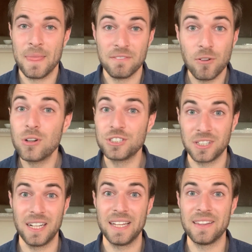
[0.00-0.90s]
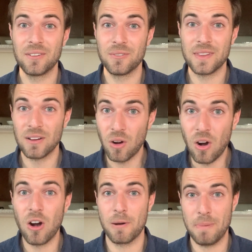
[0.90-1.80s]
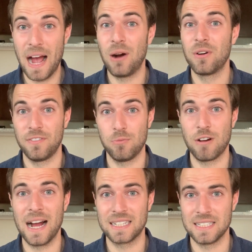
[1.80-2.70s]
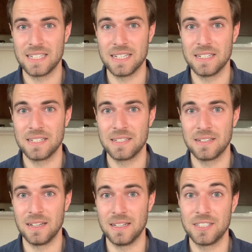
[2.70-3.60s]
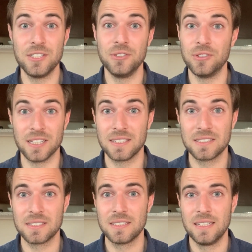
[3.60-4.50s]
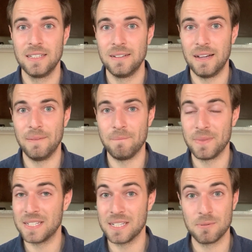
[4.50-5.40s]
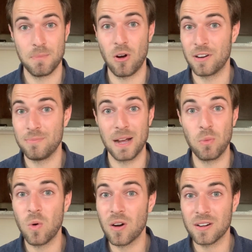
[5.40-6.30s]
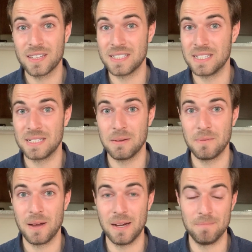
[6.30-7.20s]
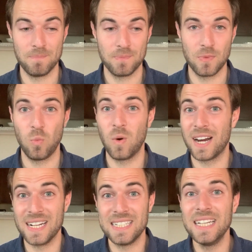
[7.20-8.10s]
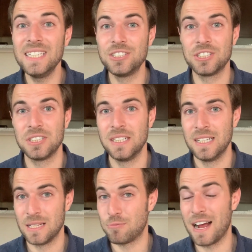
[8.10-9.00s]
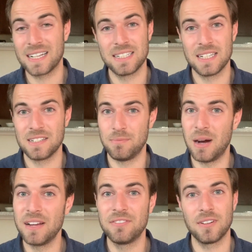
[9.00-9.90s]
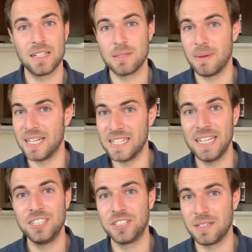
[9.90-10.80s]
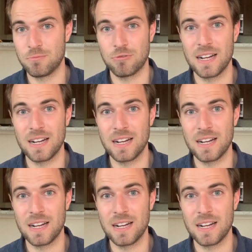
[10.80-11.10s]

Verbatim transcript: Unfortunately, there, there are powerful practices uh, to do this. And this is part of my work. This is a, um, what I teach. Practices of mindfulness, meditation, and